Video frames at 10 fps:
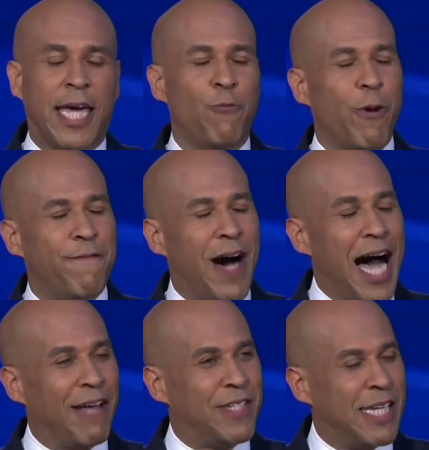that can
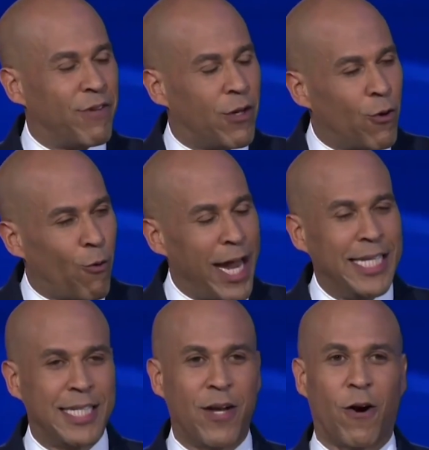revive civic
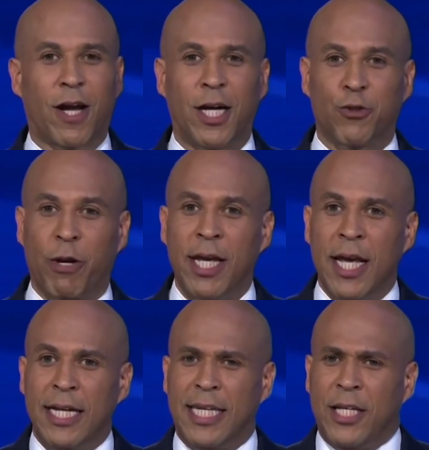grace in our country,